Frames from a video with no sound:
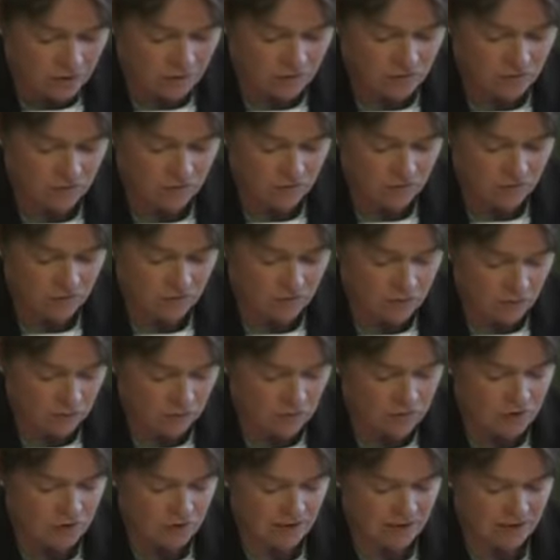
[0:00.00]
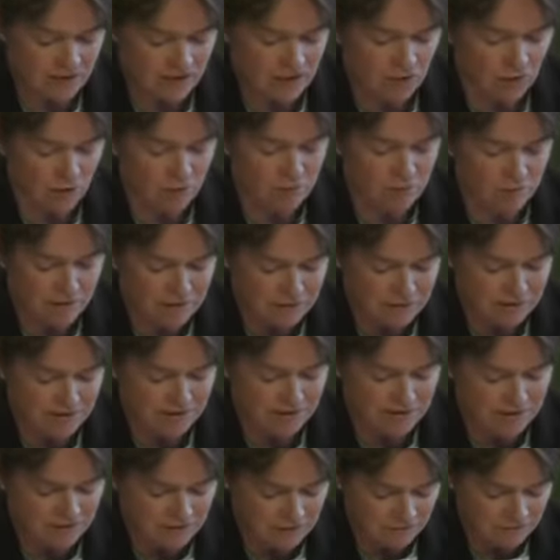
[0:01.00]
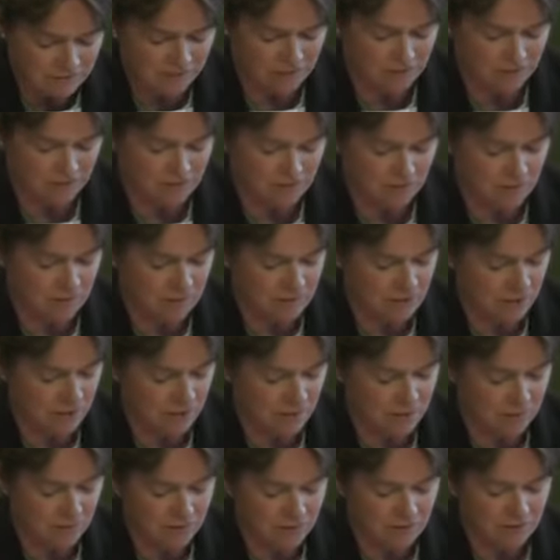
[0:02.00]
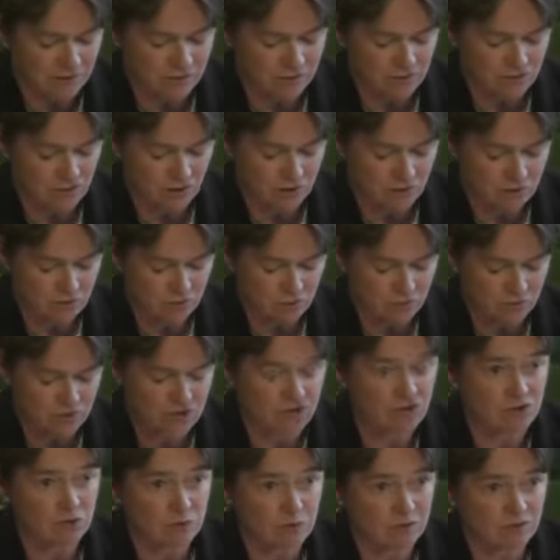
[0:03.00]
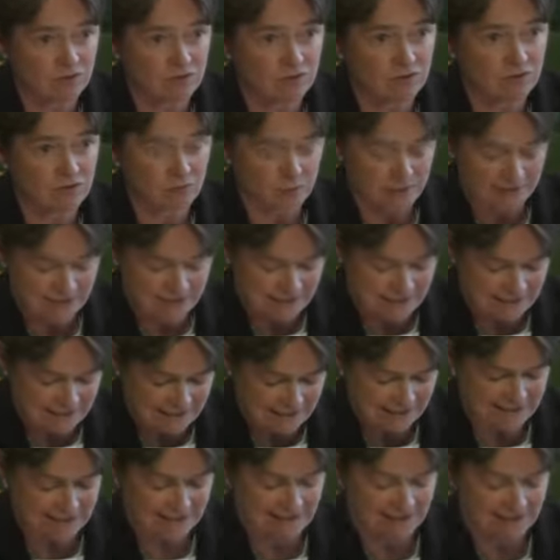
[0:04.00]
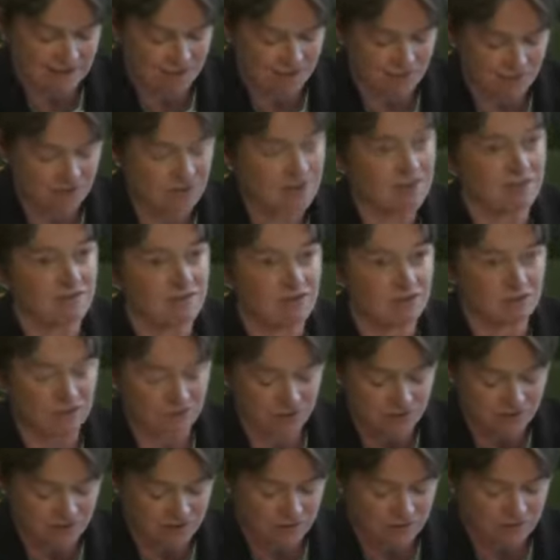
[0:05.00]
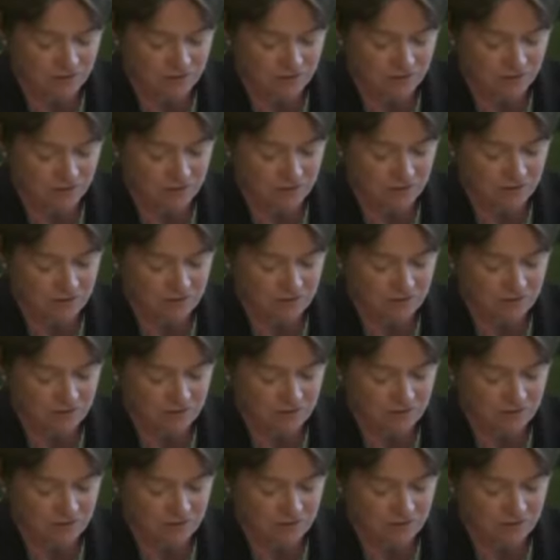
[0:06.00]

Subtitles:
just for context, on Monday the 7th of September, the total was 226,773.